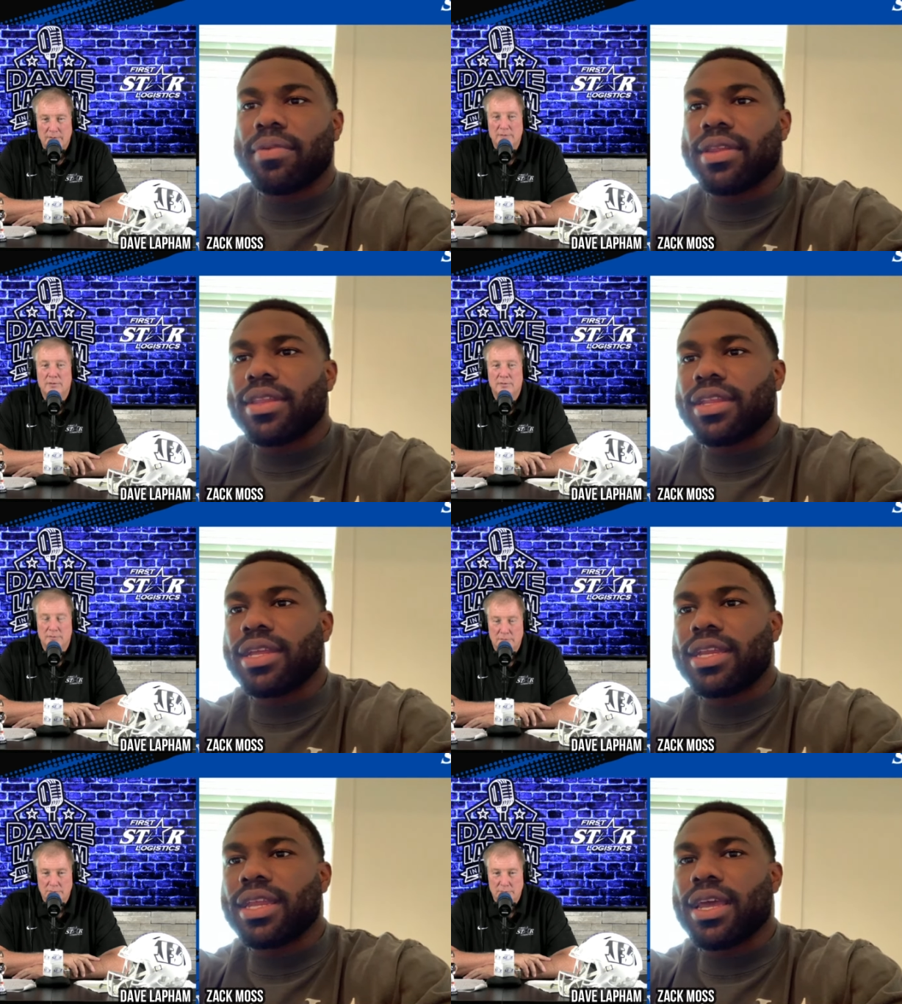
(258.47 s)
Speaker 1: Been in the
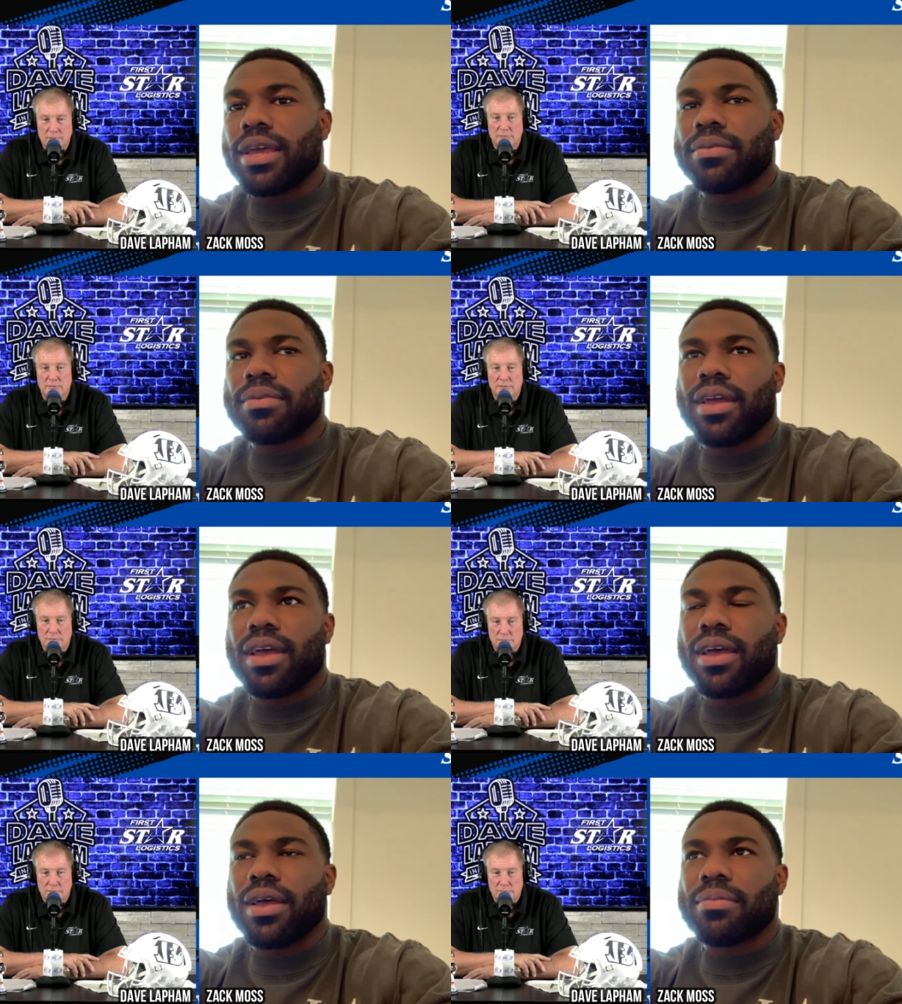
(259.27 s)
league now,
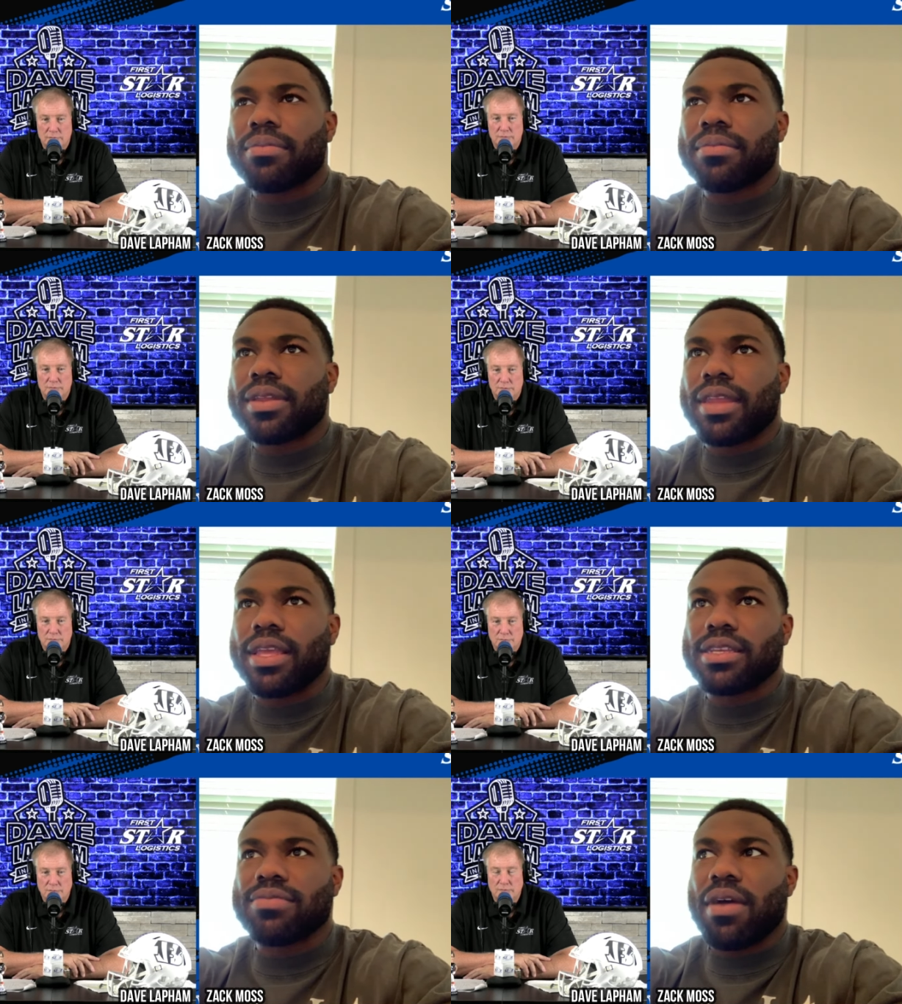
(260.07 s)
um, and
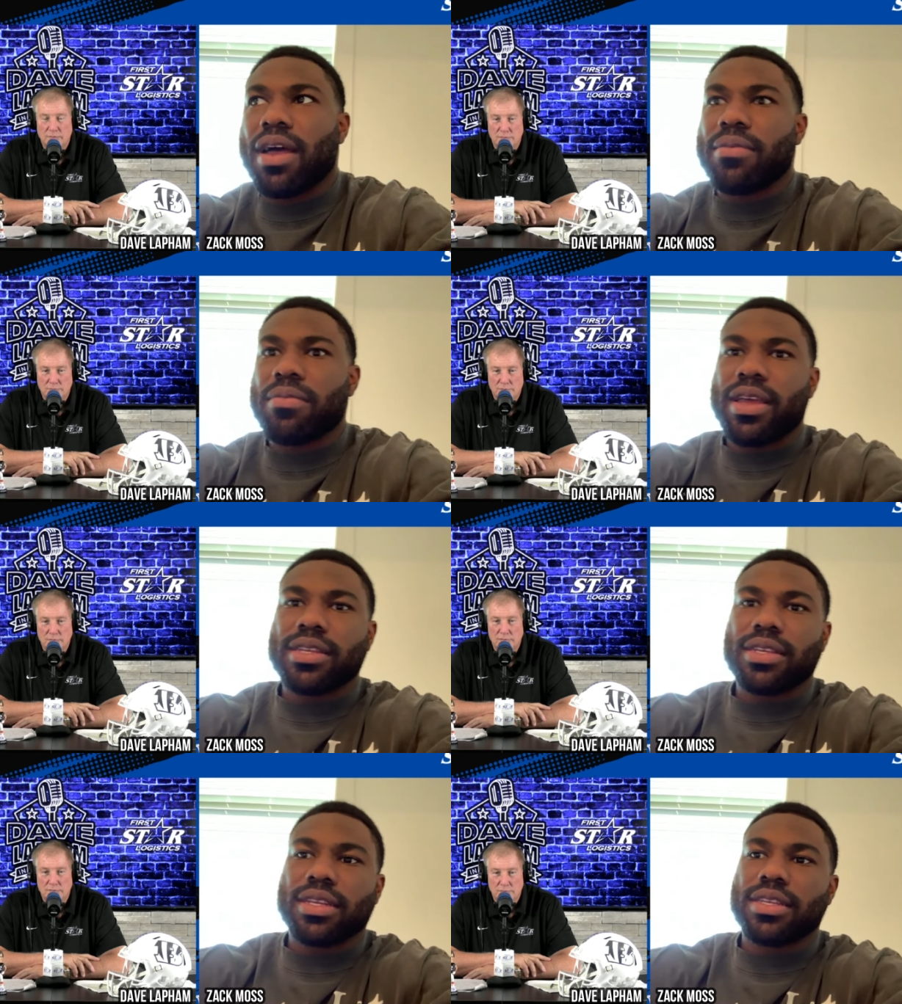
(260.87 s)
they just find
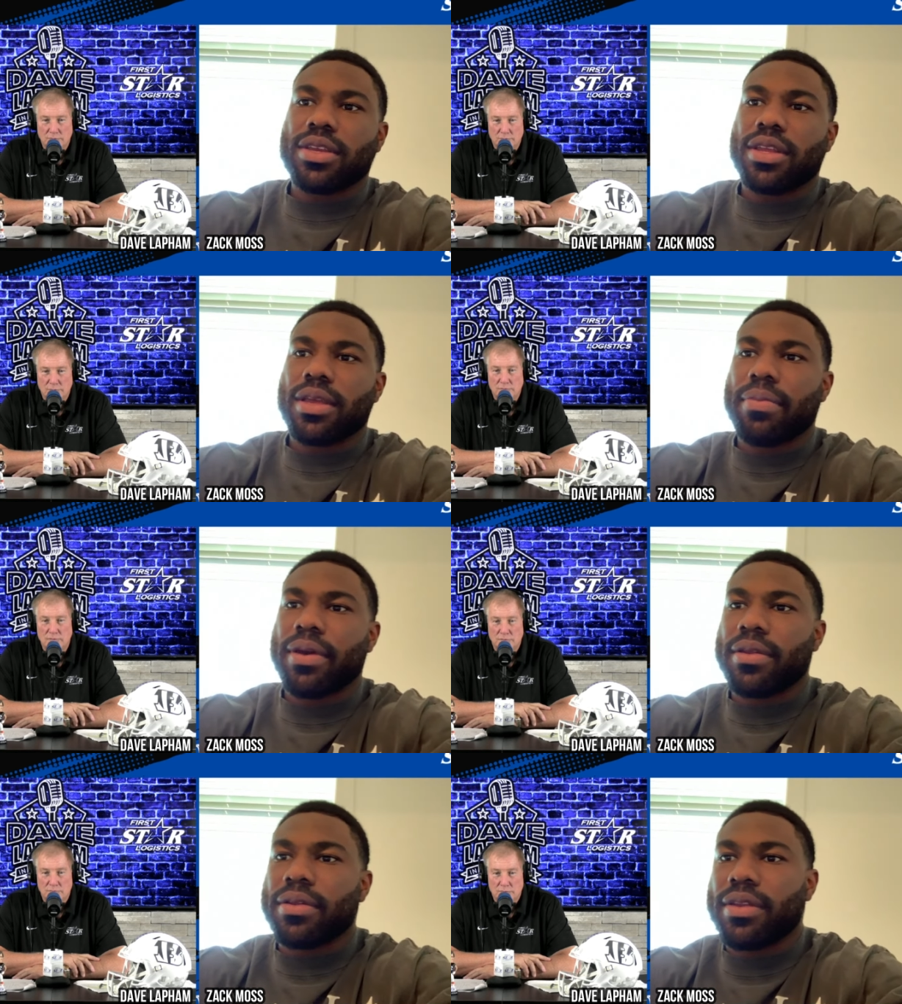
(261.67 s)
ways to continue to get
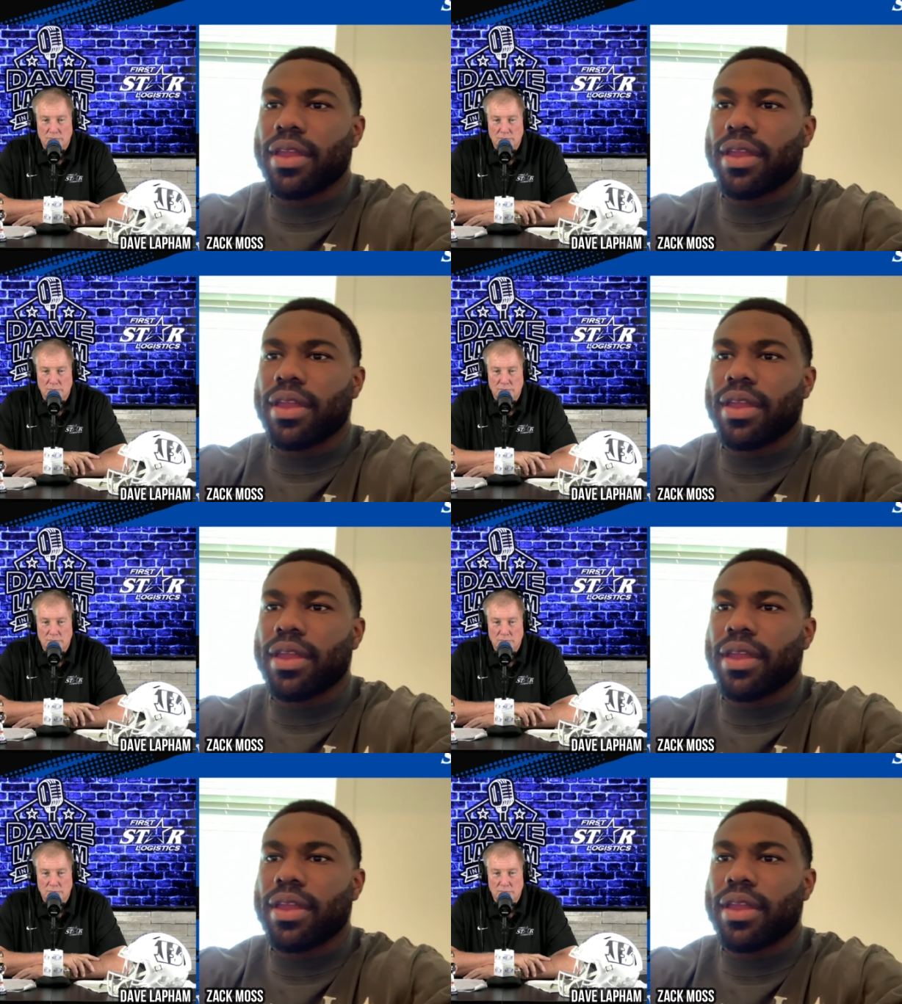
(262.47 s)
better.